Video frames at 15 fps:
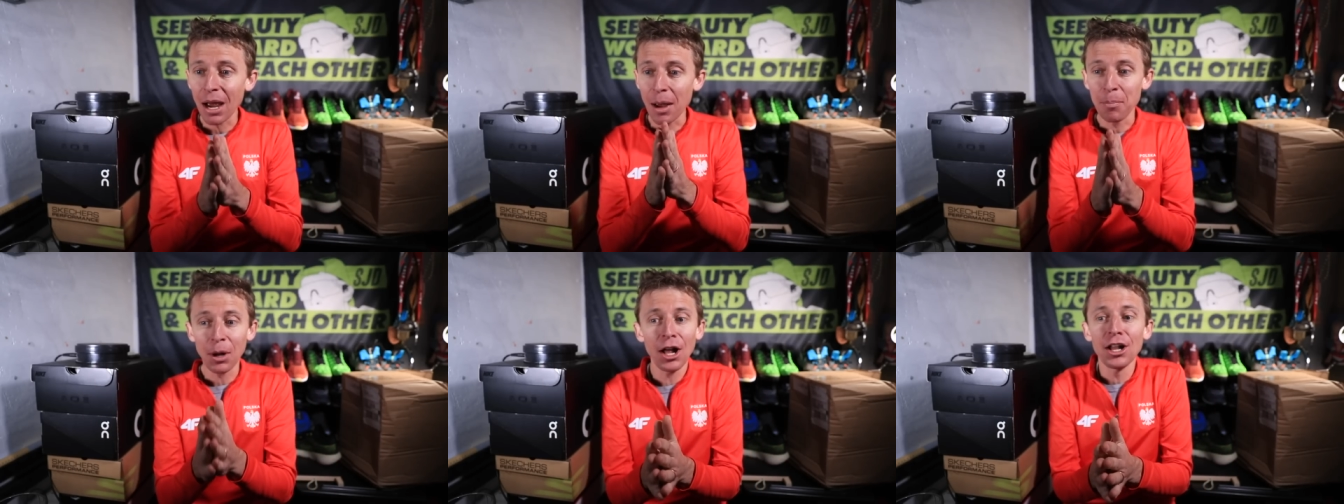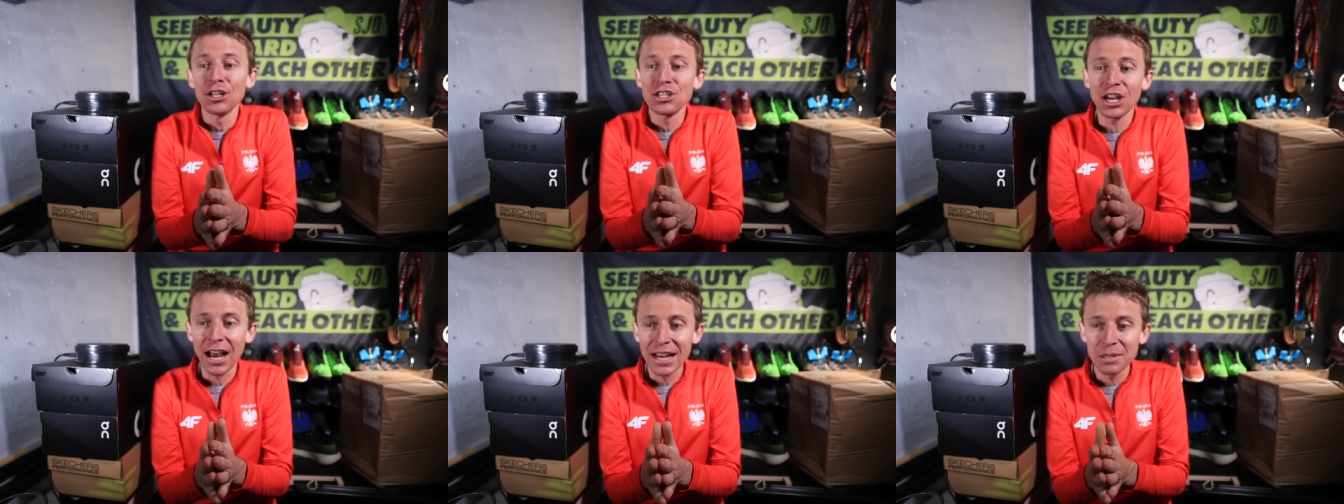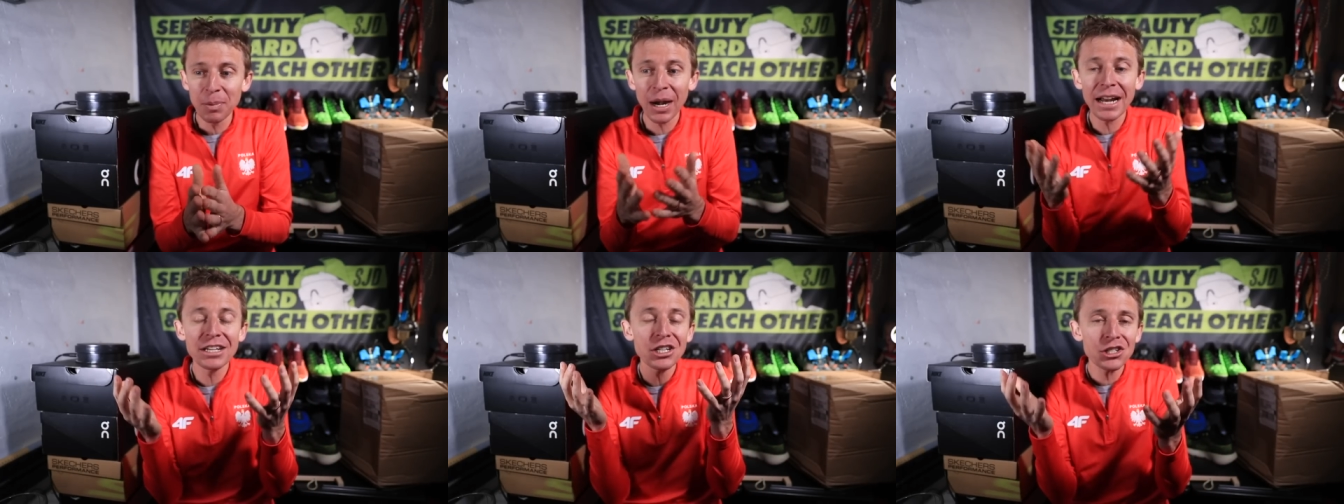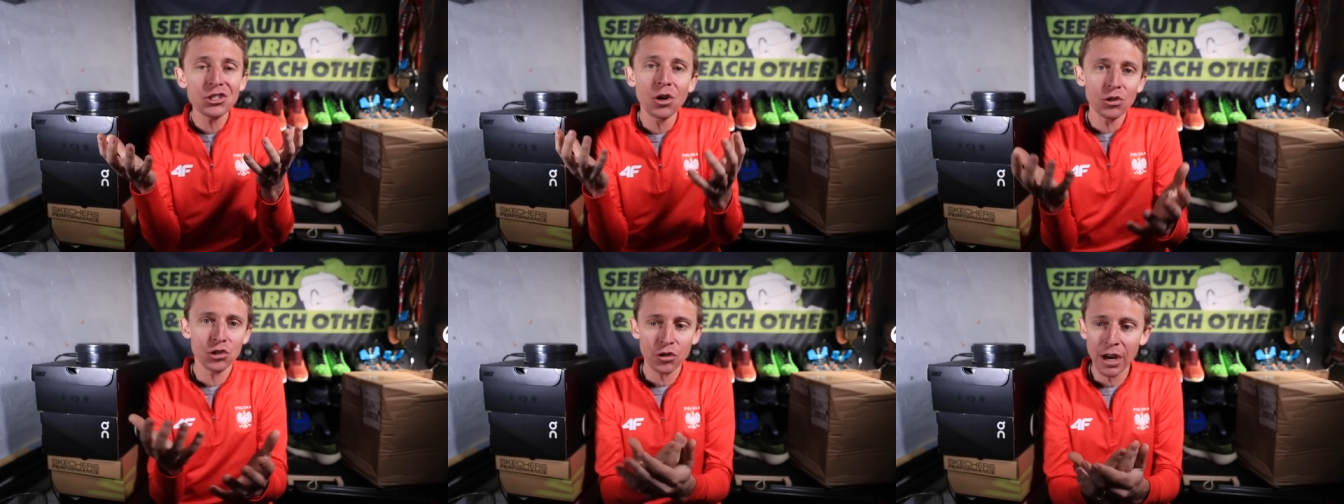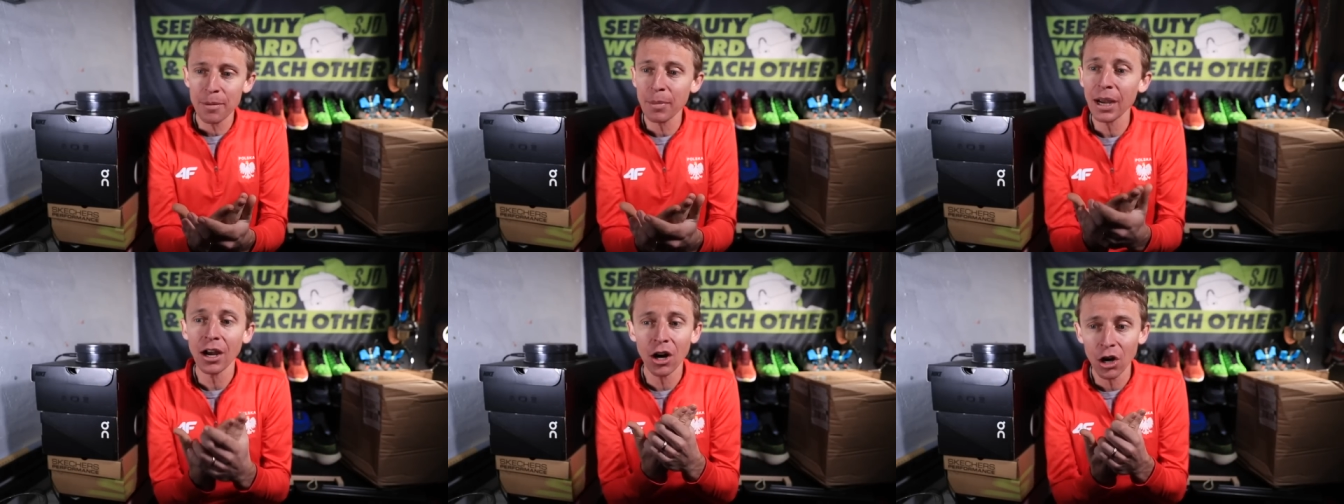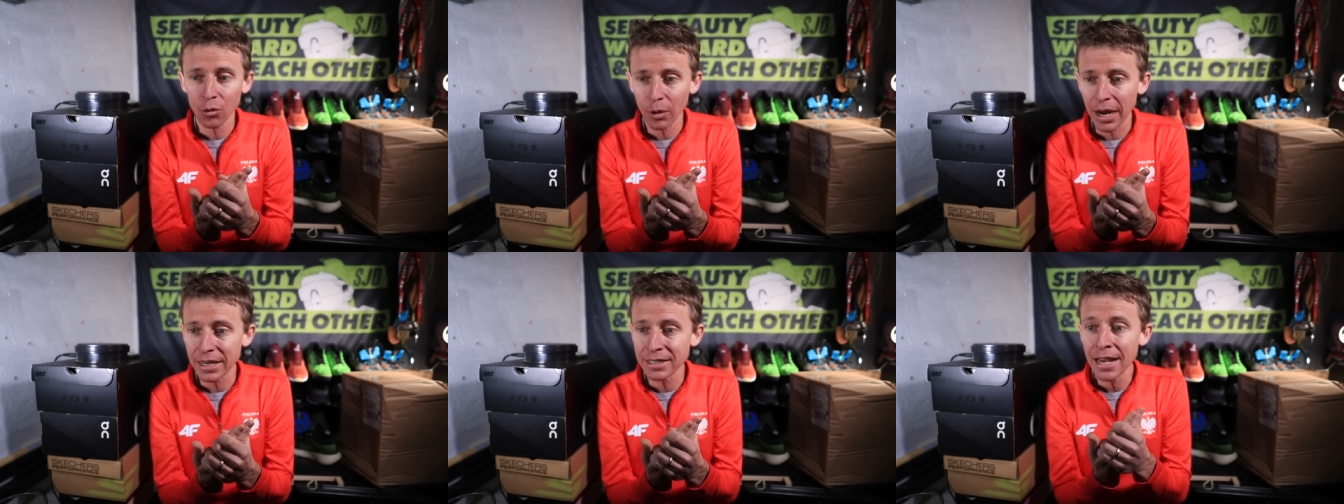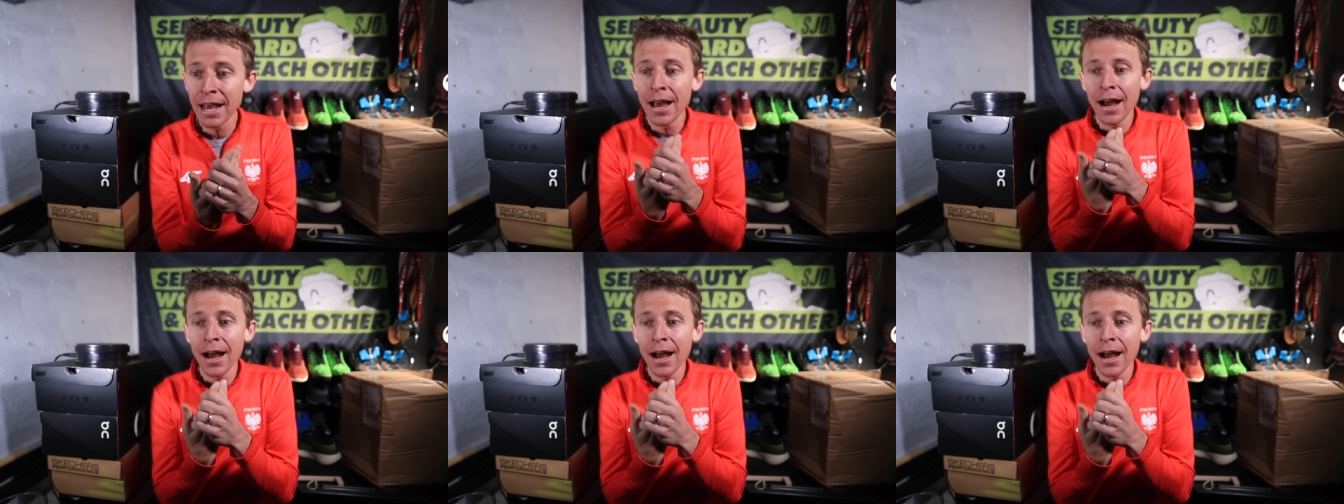I apologize, but I just don't train by heart rate.